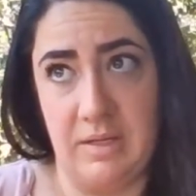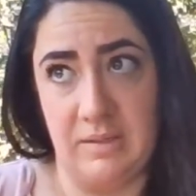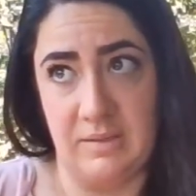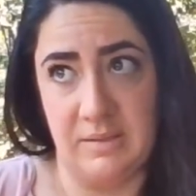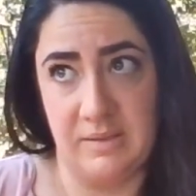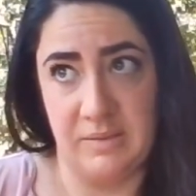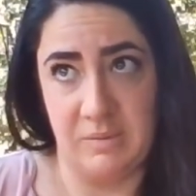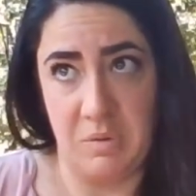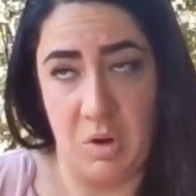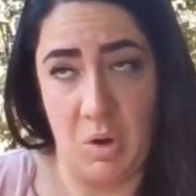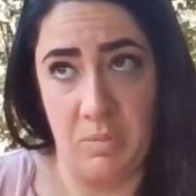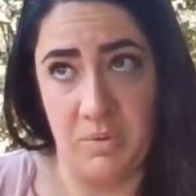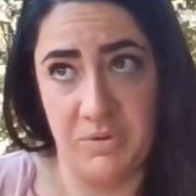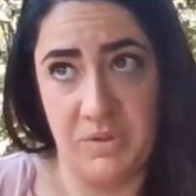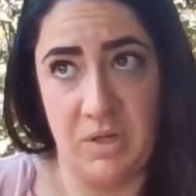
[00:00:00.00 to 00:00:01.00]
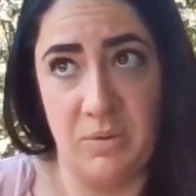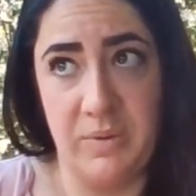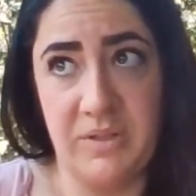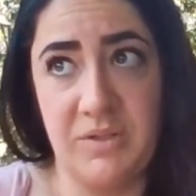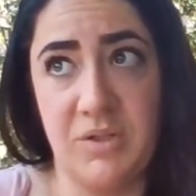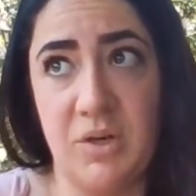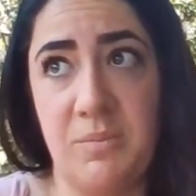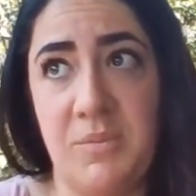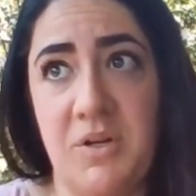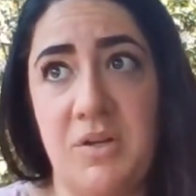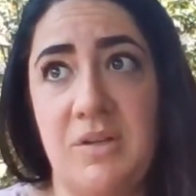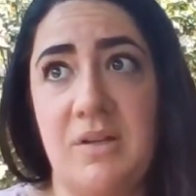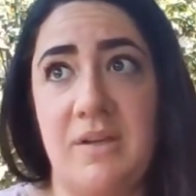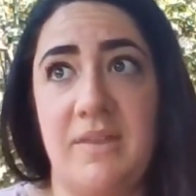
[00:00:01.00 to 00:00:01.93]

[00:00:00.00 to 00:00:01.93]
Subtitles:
it's almost always terminal.